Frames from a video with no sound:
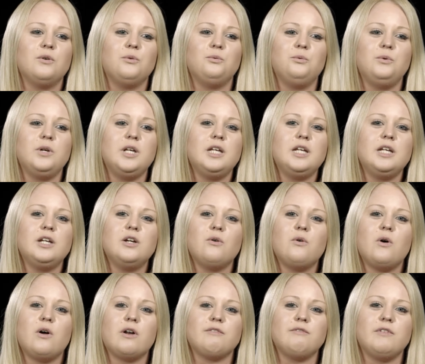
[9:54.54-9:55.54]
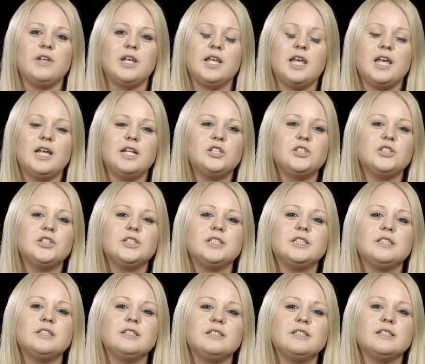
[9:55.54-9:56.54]
We go on
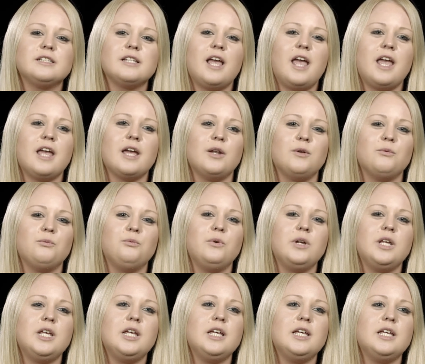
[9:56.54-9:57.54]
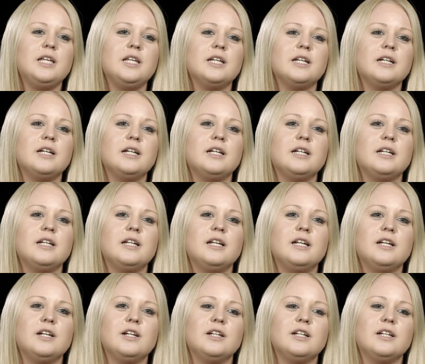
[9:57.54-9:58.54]
vacations and we
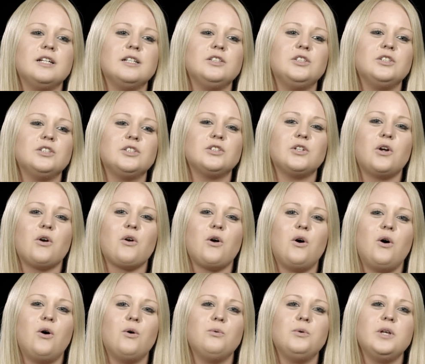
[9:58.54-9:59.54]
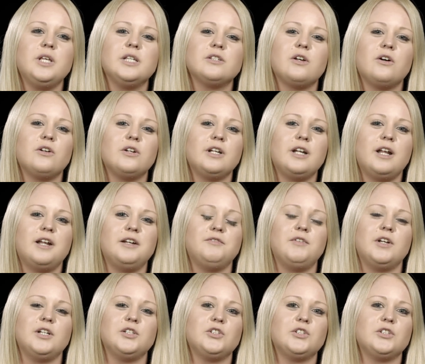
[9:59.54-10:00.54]
just are always on an
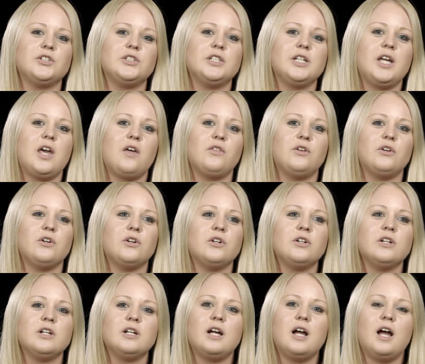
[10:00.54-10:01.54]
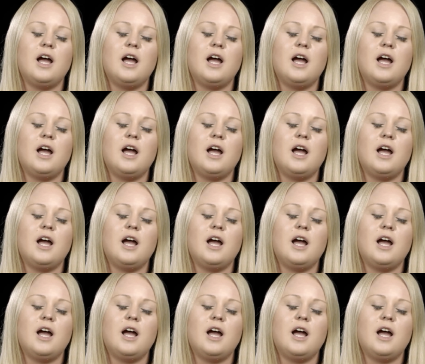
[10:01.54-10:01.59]
adventure together.